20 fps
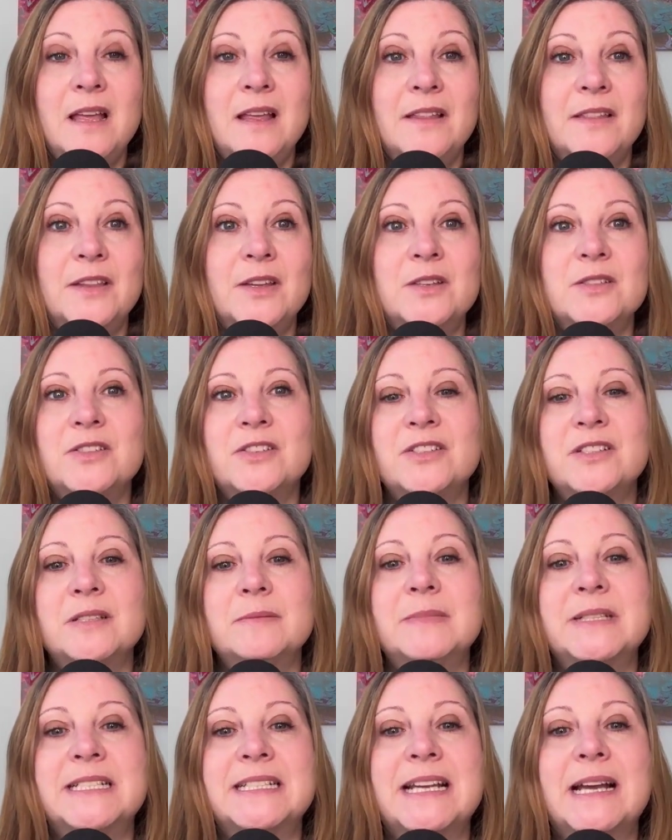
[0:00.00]
Those are some
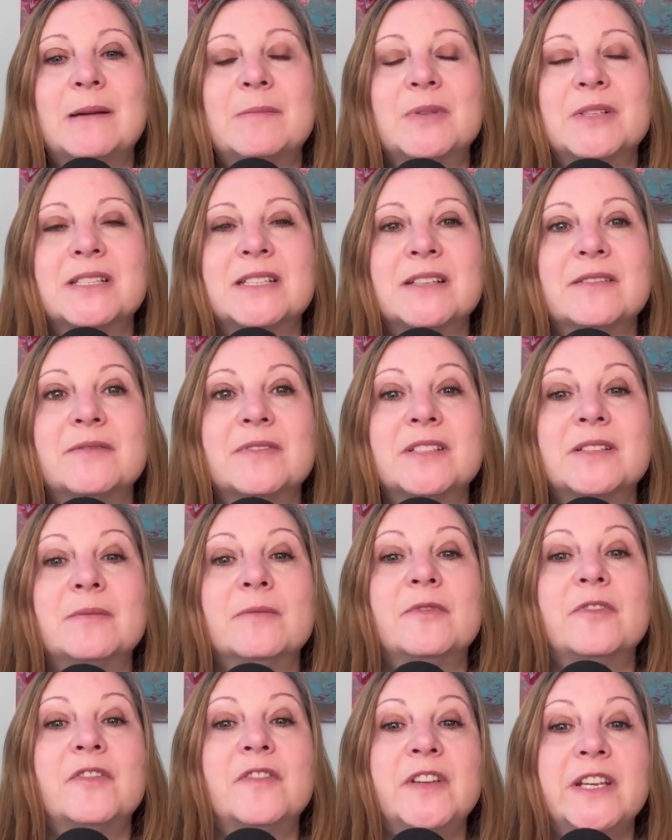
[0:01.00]
examples of some
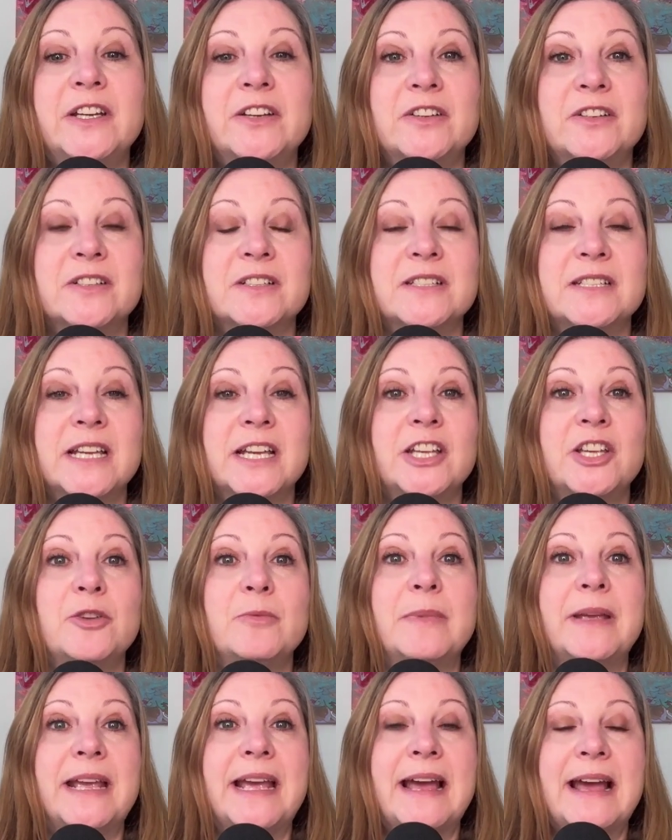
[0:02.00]
fears that you
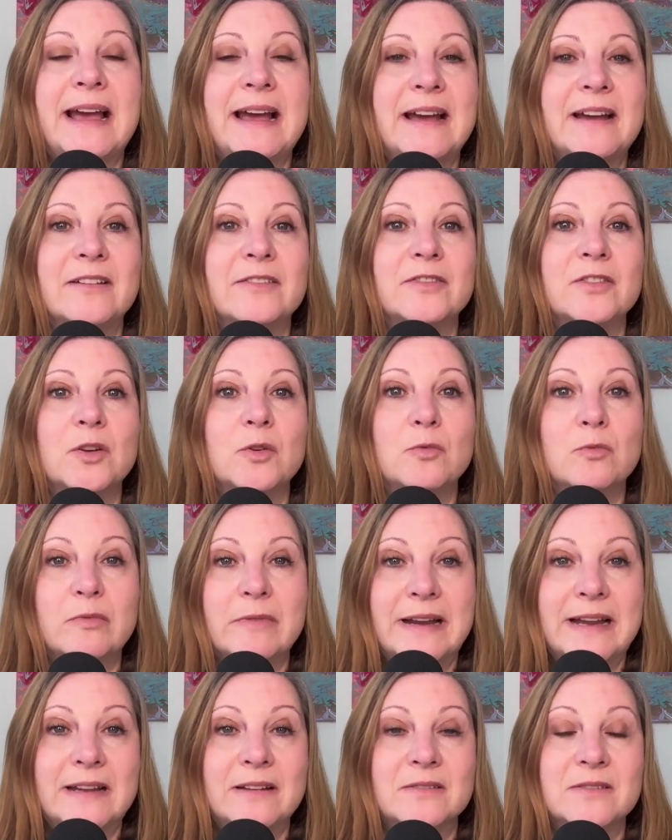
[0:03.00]
may have
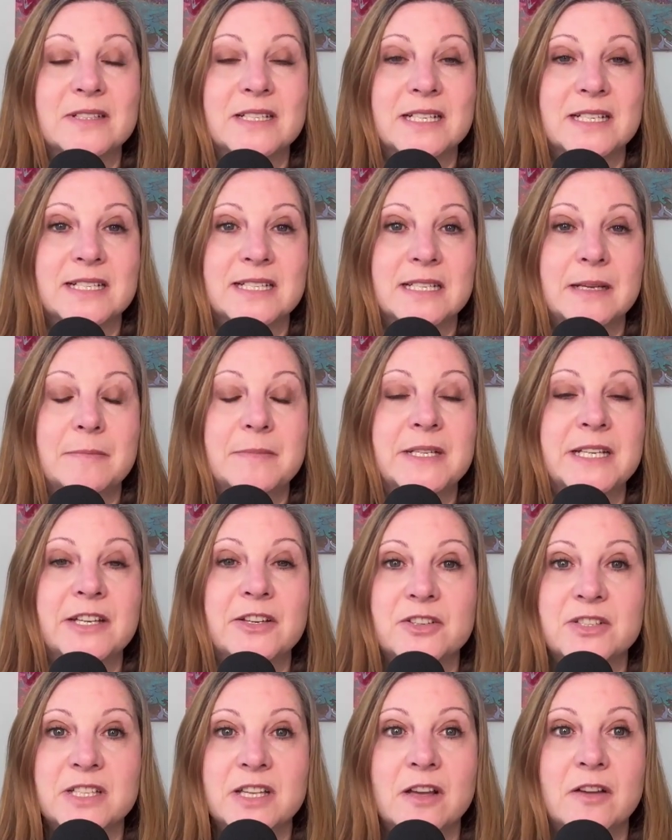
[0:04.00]
around accepting
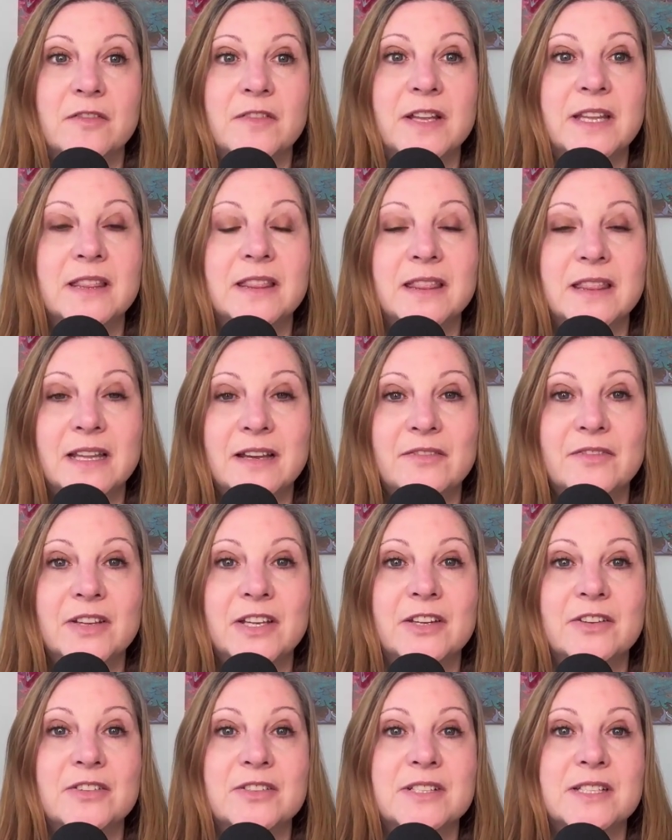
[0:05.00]
yourself and
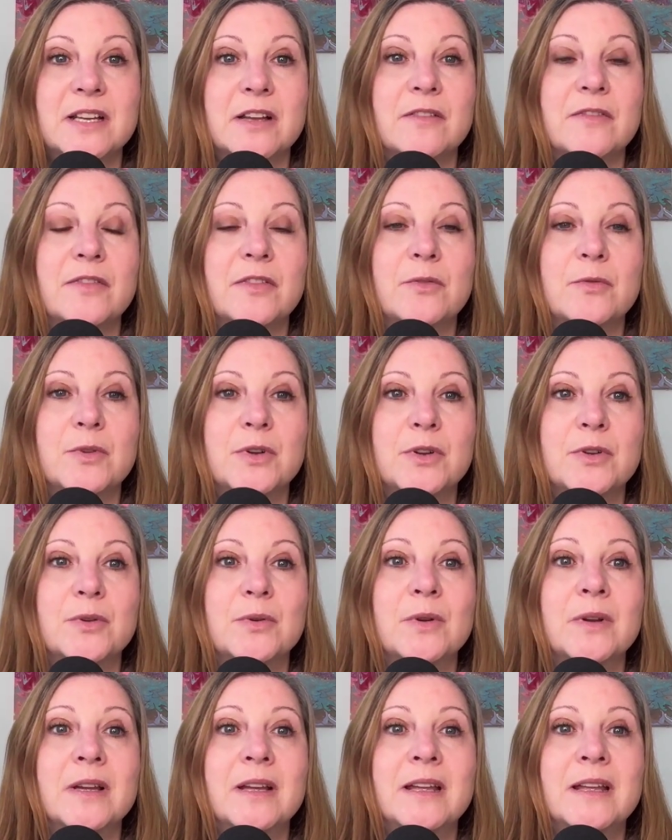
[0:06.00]
loving yourself
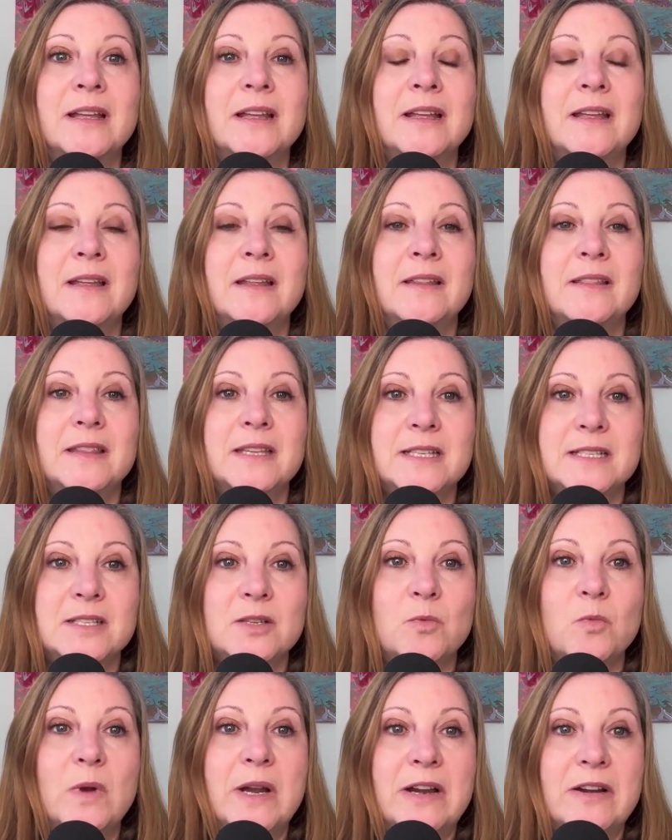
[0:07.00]
through this
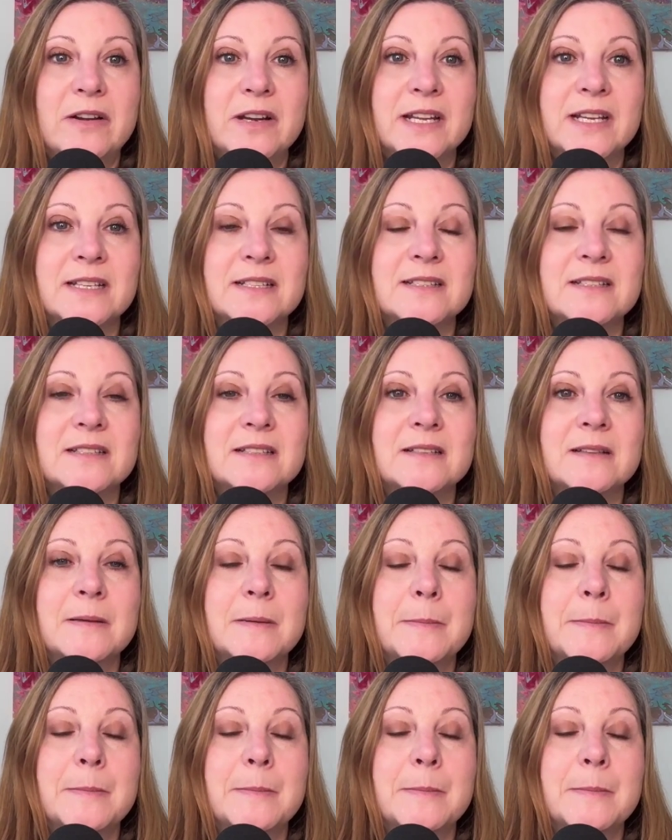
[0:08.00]
awareness.